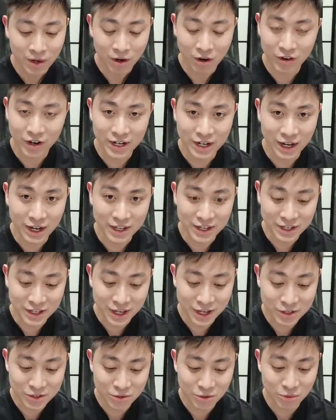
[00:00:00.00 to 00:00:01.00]
Alright, in
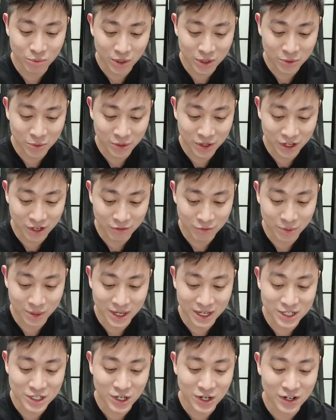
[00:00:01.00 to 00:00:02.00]
case you're wondering if we
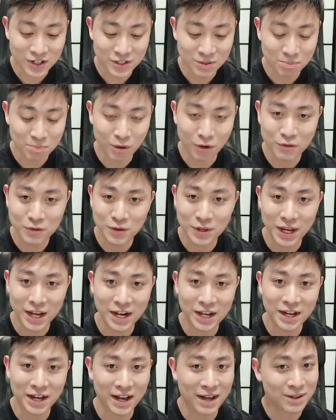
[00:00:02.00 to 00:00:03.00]
can charge both
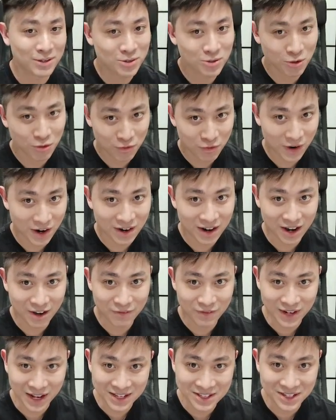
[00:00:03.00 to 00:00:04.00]
together, so far
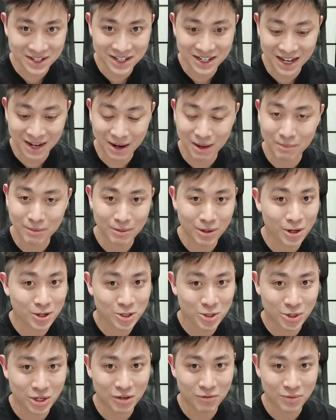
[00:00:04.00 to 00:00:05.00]
I've tested it and I'm not
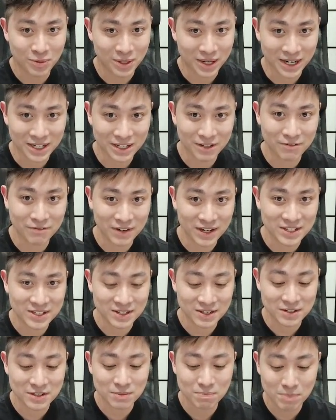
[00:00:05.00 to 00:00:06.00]
sure if you're getting
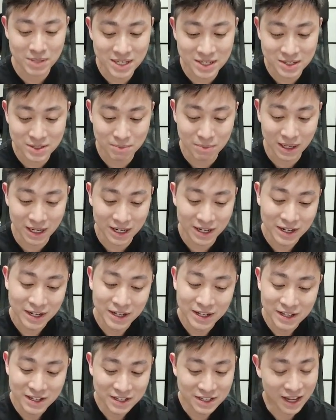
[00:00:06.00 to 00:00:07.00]
faster speeds, but
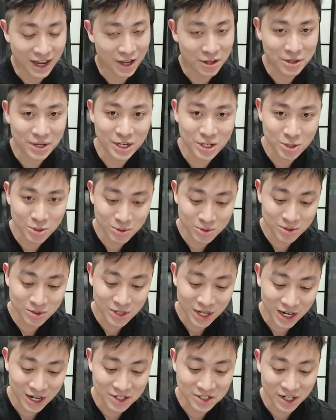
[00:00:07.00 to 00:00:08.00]
yeah, you can choose to
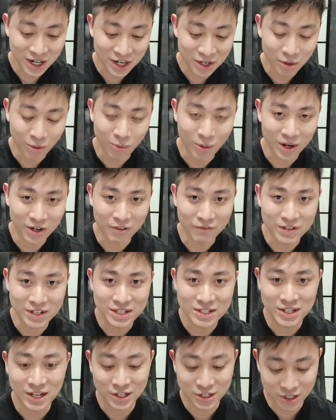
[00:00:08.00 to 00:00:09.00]
charge either one of
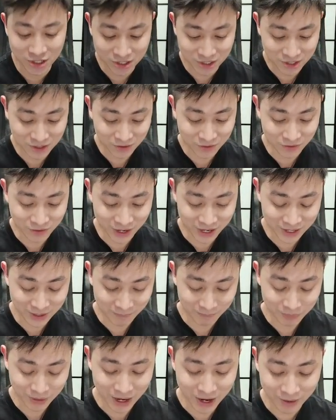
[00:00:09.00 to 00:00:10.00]
these sections right
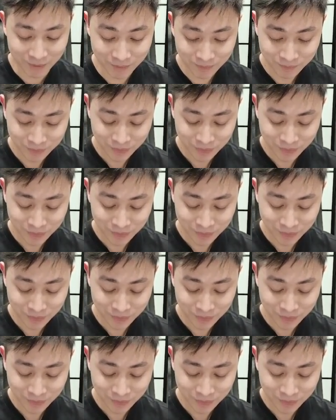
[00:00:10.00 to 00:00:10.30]
there.